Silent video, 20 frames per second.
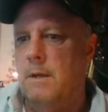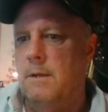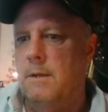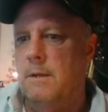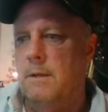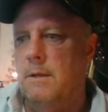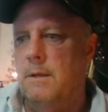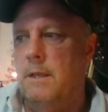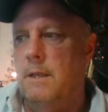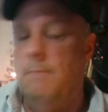
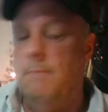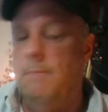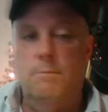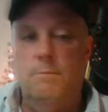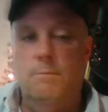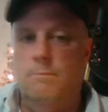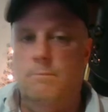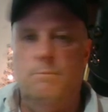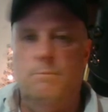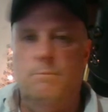he
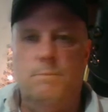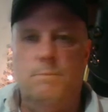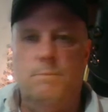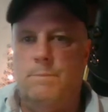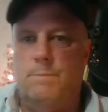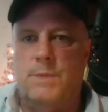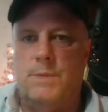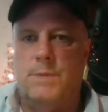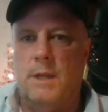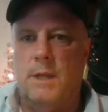
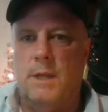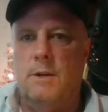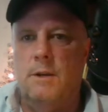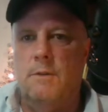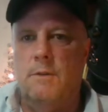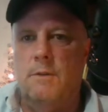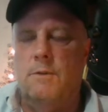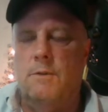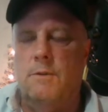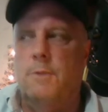sent it
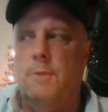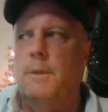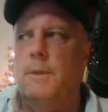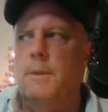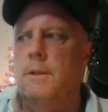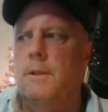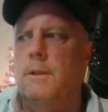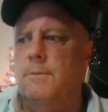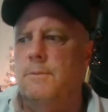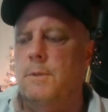over to me. He
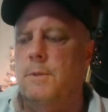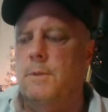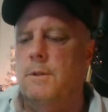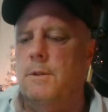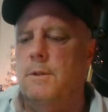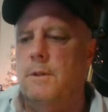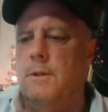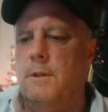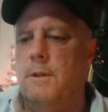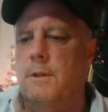split
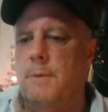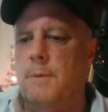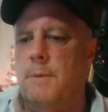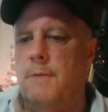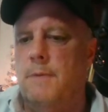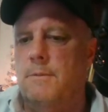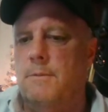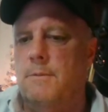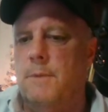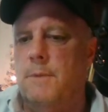the
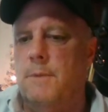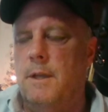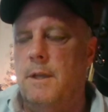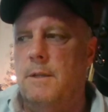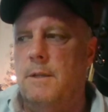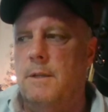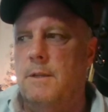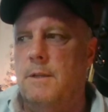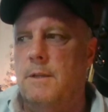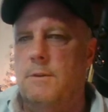profits with that,
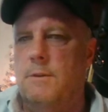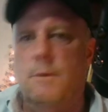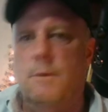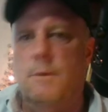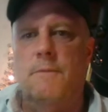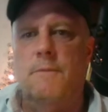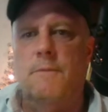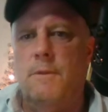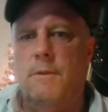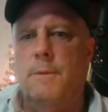
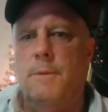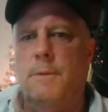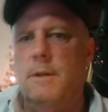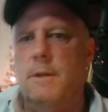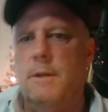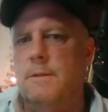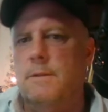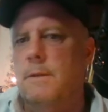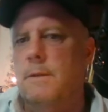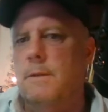
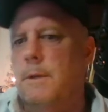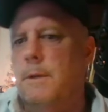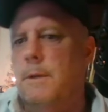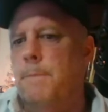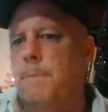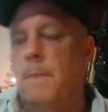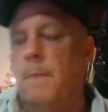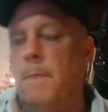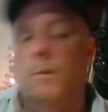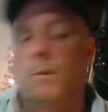$250,
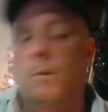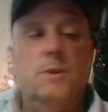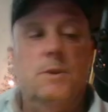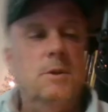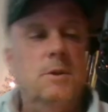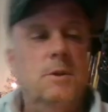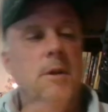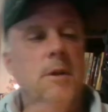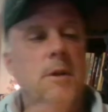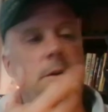which,
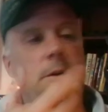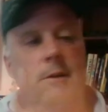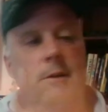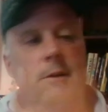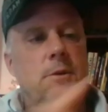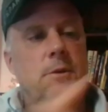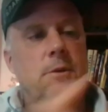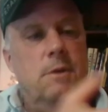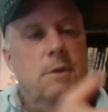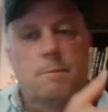and you
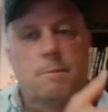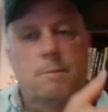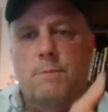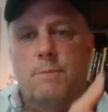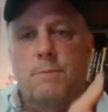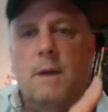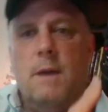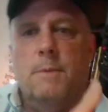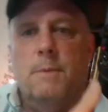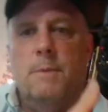could
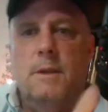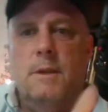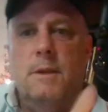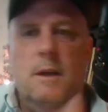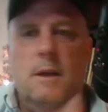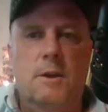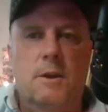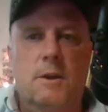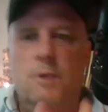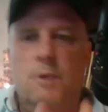probably
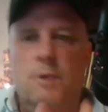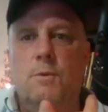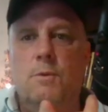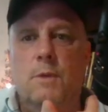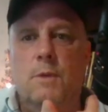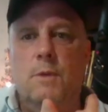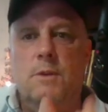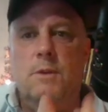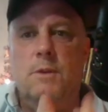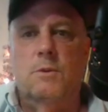argue,
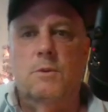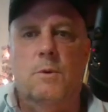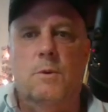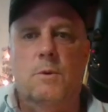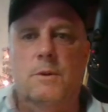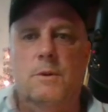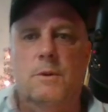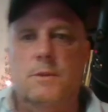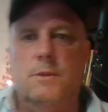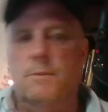went towards this